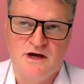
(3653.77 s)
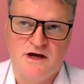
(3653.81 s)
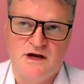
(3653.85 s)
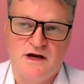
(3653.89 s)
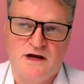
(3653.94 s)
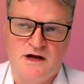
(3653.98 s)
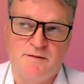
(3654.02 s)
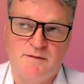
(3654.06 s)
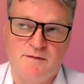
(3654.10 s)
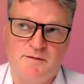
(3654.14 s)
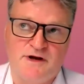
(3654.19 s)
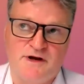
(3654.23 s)

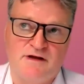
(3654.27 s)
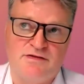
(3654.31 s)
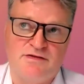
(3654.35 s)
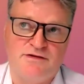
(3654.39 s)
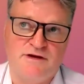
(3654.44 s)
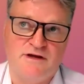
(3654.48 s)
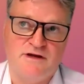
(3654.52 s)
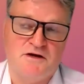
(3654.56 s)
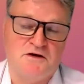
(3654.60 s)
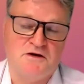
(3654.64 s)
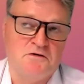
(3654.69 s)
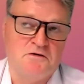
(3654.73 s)
And I
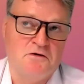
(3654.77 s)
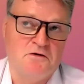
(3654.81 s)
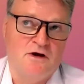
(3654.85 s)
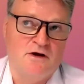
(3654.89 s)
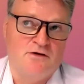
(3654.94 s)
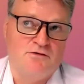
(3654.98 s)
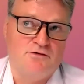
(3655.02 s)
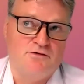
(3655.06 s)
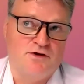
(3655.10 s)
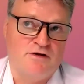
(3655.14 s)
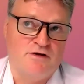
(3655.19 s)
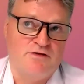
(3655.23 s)
think,
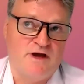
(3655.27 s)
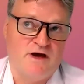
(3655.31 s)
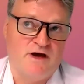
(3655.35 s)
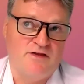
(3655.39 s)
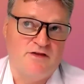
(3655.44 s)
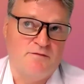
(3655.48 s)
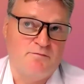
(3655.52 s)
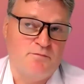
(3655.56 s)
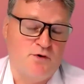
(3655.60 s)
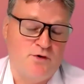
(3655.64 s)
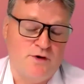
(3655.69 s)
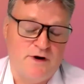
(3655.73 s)
you know, the
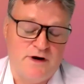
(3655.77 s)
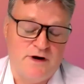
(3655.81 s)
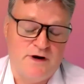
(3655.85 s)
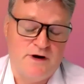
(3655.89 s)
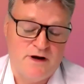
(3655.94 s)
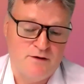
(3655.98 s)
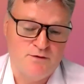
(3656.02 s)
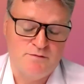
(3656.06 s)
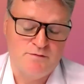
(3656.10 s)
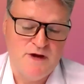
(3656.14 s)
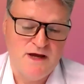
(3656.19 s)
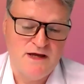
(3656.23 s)
other point I
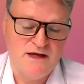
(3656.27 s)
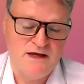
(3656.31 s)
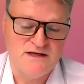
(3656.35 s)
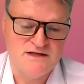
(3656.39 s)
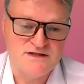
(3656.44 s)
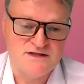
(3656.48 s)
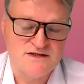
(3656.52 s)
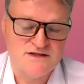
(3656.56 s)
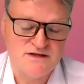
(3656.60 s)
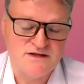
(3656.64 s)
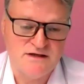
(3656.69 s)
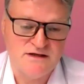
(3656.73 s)
would make
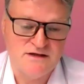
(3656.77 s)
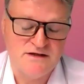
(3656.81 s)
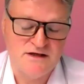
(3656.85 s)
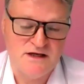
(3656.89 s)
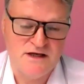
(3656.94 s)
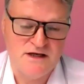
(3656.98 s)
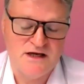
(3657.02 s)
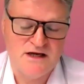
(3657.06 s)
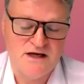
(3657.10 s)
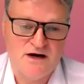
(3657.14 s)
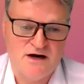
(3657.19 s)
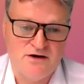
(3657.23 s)
is
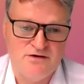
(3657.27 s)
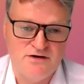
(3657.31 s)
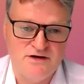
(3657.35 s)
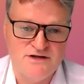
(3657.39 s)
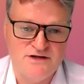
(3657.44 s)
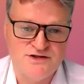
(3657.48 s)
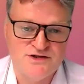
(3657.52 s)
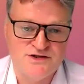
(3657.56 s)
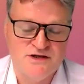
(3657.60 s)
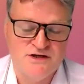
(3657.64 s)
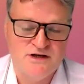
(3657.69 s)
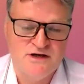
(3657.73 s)

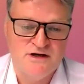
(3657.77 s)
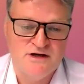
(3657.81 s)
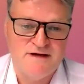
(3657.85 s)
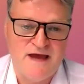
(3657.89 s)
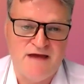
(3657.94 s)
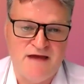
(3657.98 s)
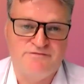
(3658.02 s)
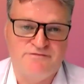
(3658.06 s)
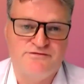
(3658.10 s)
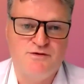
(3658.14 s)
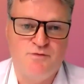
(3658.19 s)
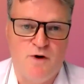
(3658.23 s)
encourage
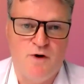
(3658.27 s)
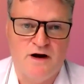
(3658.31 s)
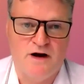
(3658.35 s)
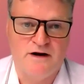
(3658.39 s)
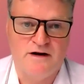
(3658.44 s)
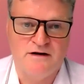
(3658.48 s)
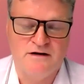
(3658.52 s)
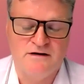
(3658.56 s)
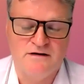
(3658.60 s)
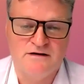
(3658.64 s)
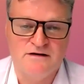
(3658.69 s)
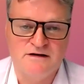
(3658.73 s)

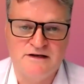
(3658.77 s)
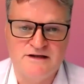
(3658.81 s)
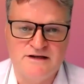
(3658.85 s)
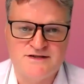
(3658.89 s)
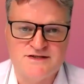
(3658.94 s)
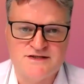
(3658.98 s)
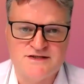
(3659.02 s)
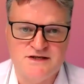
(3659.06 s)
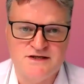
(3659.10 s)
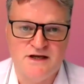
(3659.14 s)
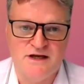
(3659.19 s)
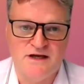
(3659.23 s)
everyone
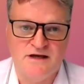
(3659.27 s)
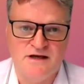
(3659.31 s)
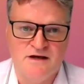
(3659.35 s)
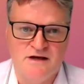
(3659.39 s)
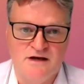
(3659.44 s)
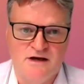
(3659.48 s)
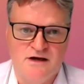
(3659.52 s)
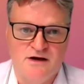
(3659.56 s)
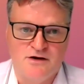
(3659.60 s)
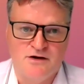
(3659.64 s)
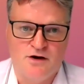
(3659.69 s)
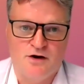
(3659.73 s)
listening
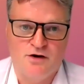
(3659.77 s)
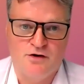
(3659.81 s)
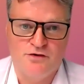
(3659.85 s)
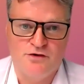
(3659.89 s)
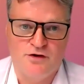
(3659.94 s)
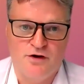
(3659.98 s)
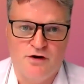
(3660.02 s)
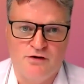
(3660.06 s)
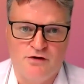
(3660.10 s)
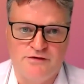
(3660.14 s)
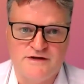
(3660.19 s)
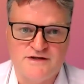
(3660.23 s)

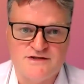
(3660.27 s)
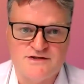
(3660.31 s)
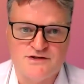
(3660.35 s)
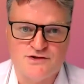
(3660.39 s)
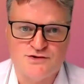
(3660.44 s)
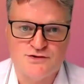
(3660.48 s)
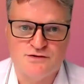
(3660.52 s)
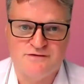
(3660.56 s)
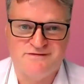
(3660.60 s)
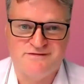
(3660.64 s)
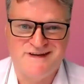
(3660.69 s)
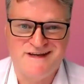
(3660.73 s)
on this to
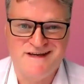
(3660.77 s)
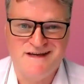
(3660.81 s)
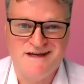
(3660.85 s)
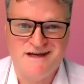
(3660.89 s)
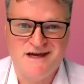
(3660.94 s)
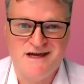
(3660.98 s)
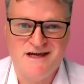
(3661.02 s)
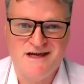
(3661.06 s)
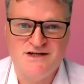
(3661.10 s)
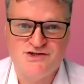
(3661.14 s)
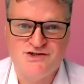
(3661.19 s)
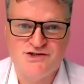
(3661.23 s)
sort of
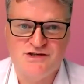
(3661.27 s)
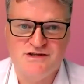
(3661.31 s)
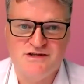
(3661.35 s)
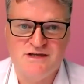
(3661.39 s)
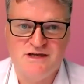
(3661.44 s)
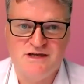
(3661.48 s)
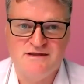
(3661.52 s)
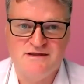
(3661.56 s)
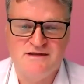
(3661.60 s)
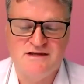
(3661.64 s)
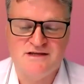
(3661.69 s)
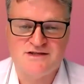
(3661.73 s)
engage
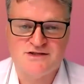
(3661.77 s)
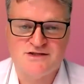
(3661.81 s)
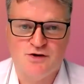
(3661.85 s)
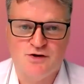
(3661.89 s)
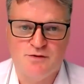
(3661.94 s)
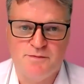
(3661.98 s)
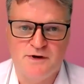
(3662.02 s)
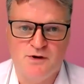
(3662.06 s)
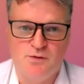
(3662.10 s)
in this topic.